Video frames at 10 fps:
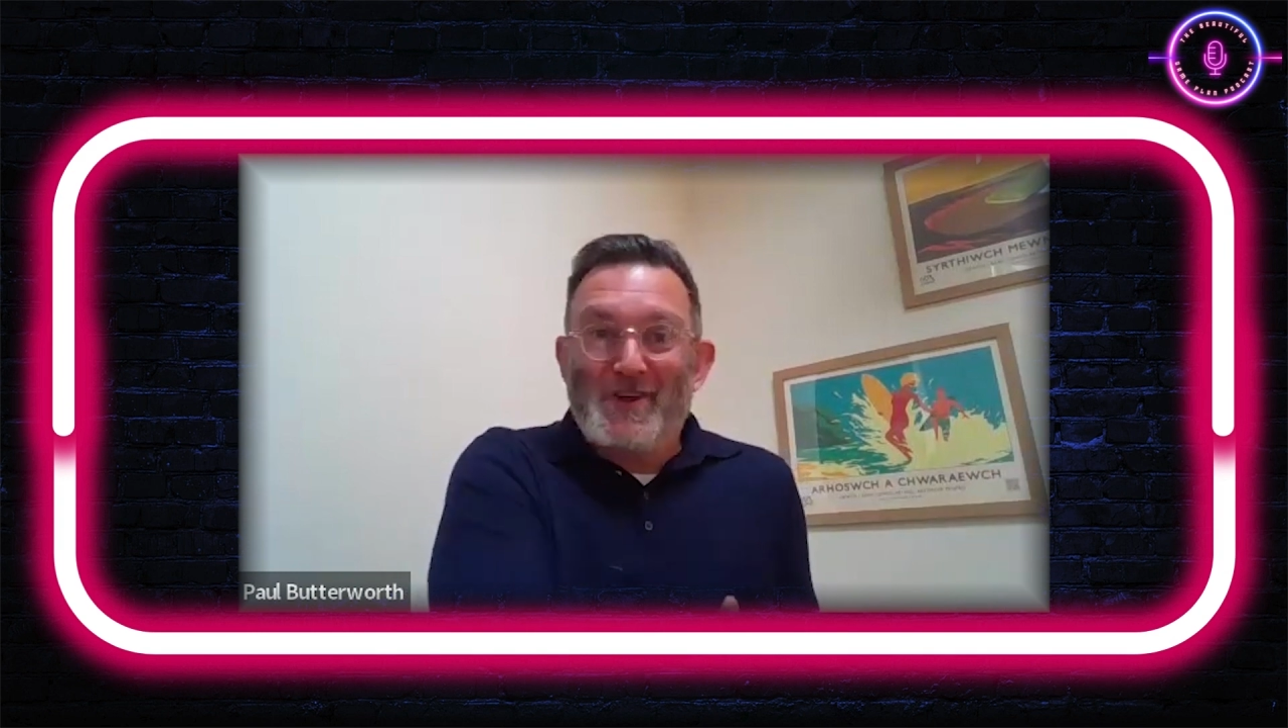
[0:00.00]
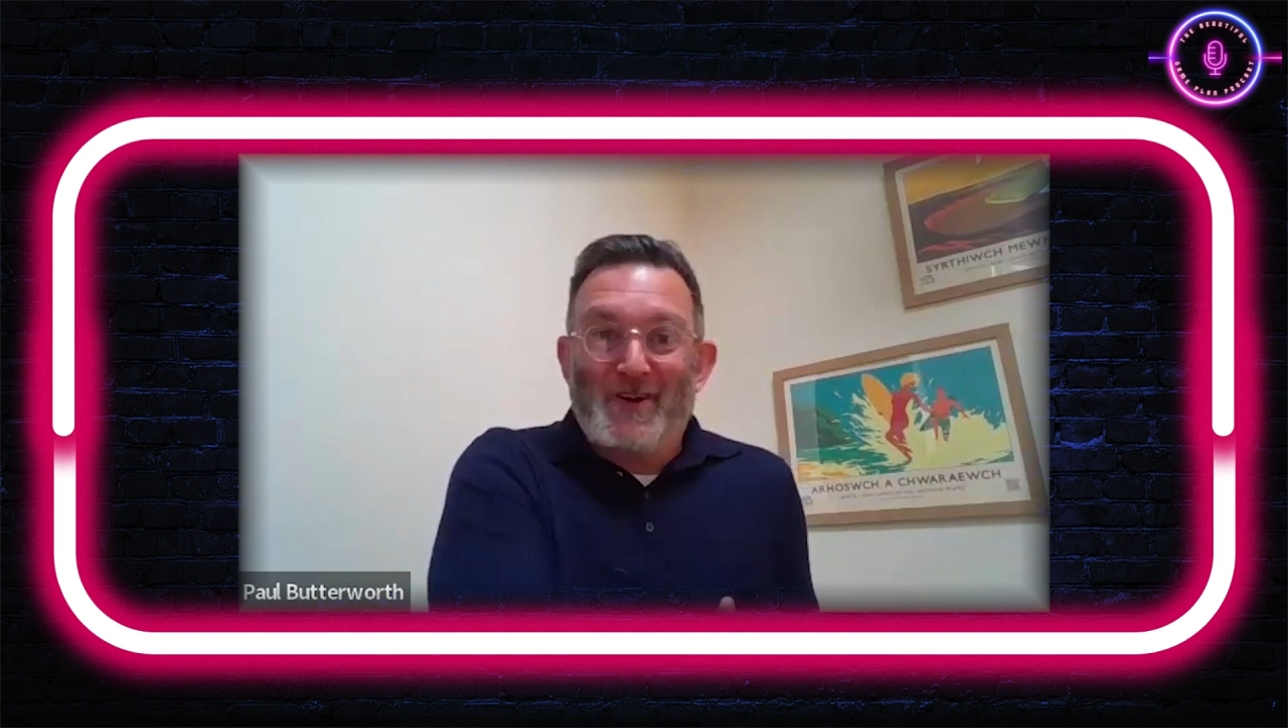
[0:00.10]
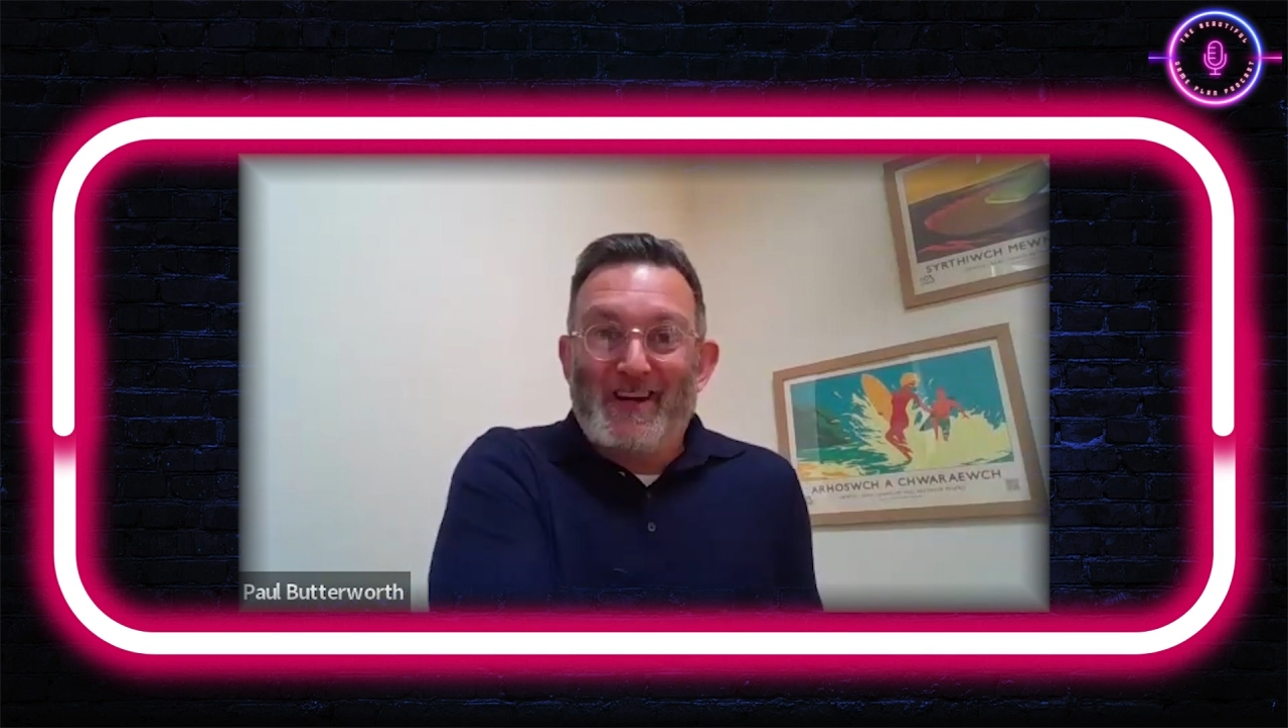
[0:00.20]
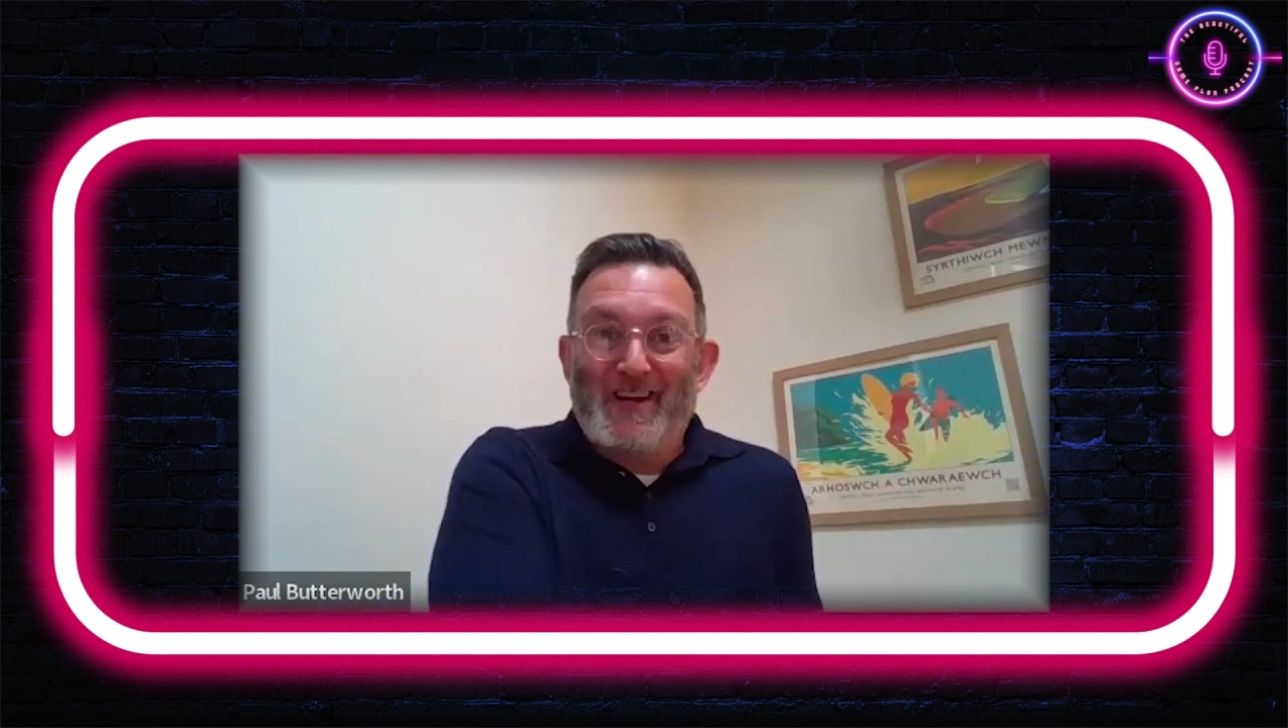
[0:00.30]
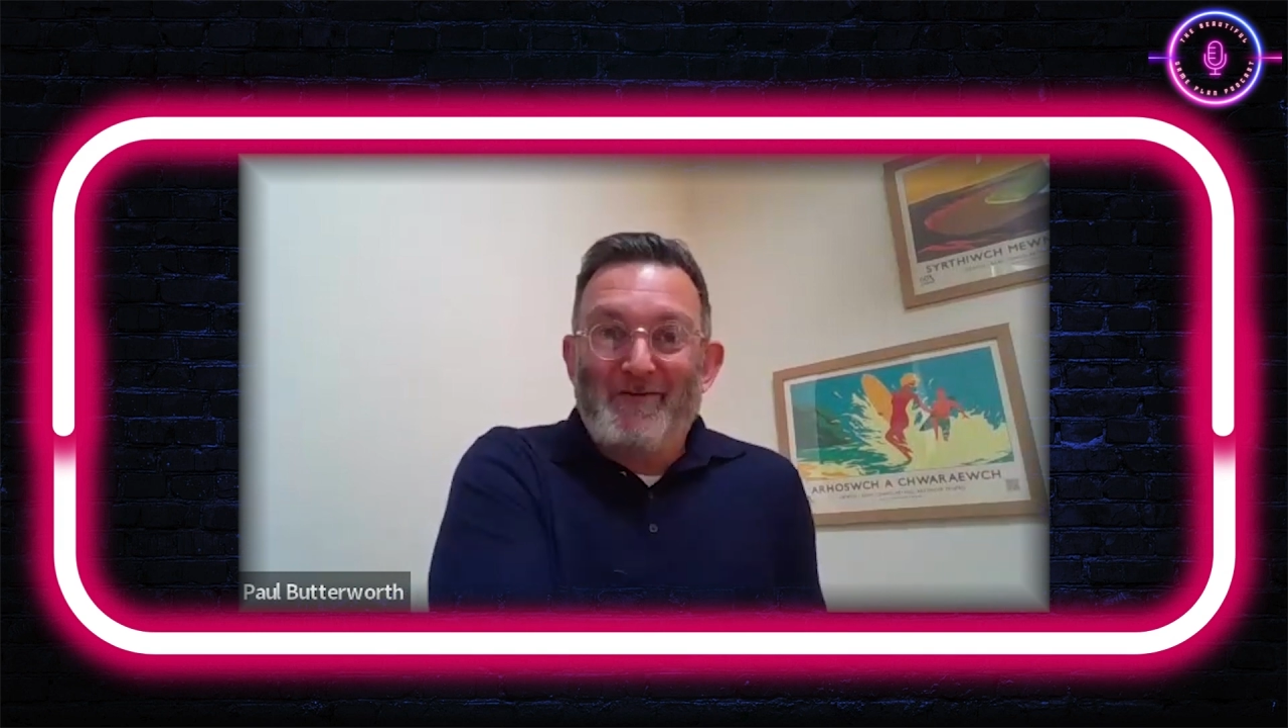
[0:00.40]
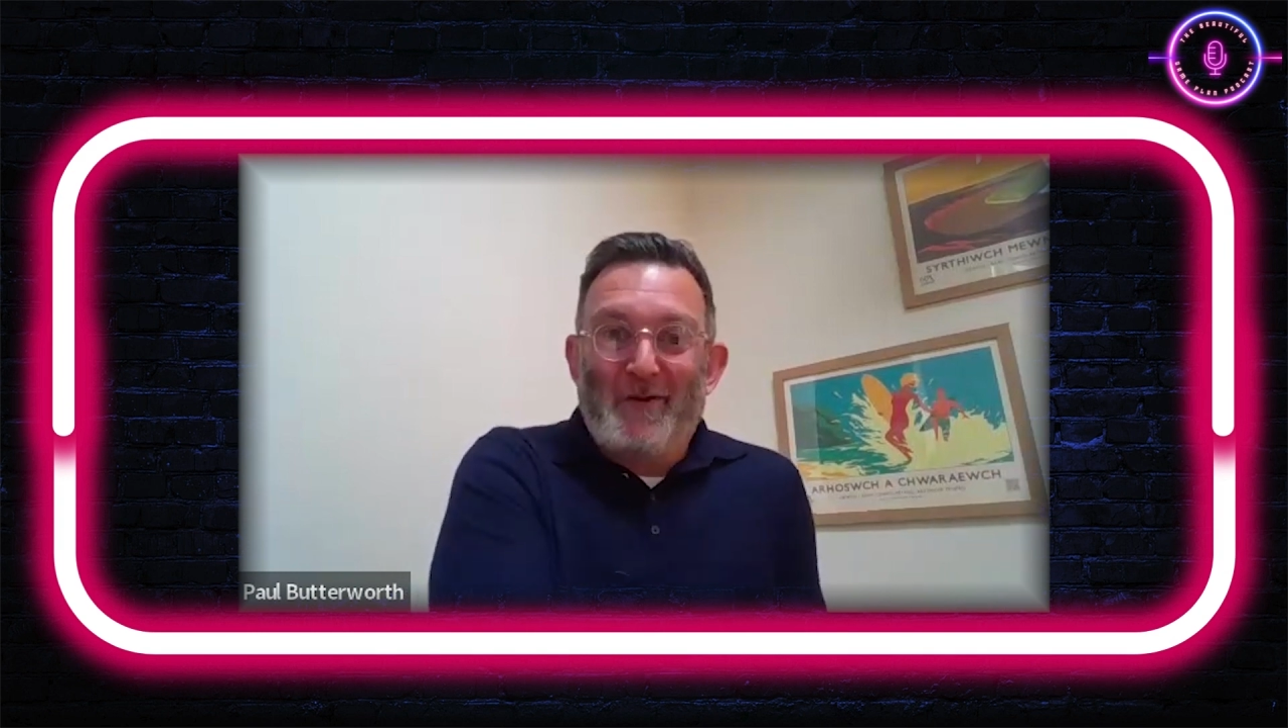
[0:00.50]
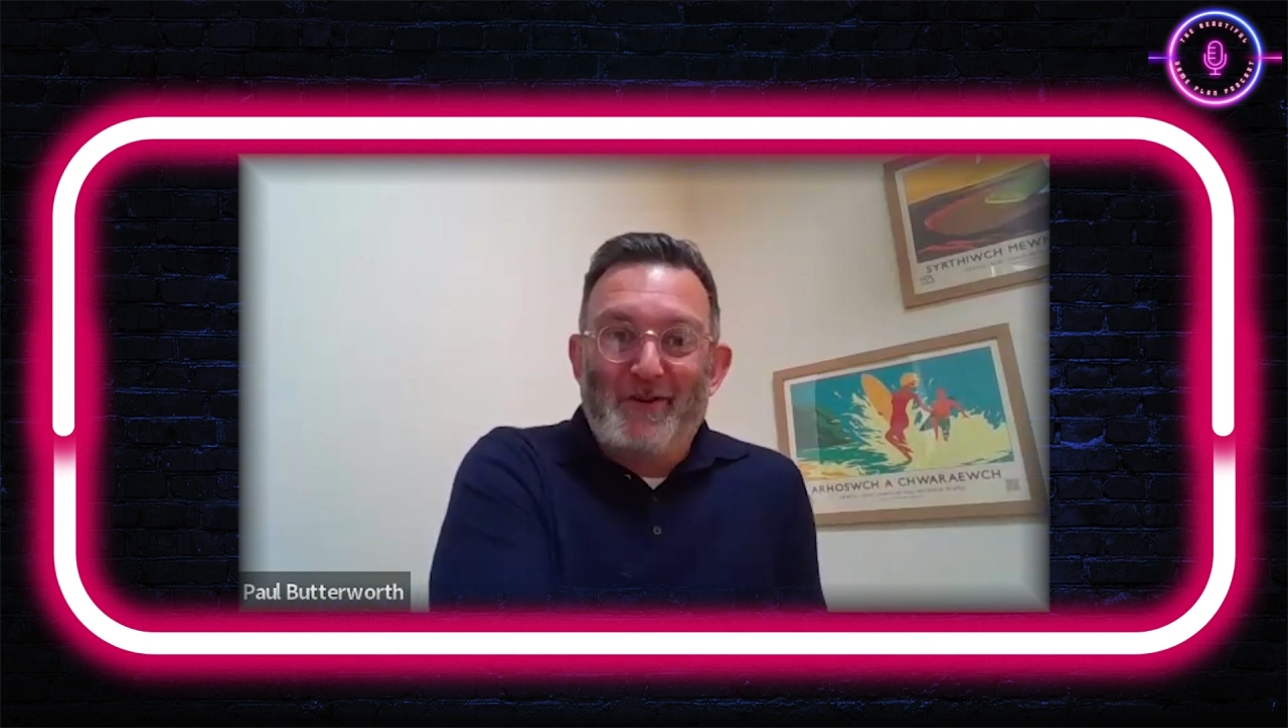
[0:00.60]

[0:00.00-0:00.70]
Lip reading: don't get involved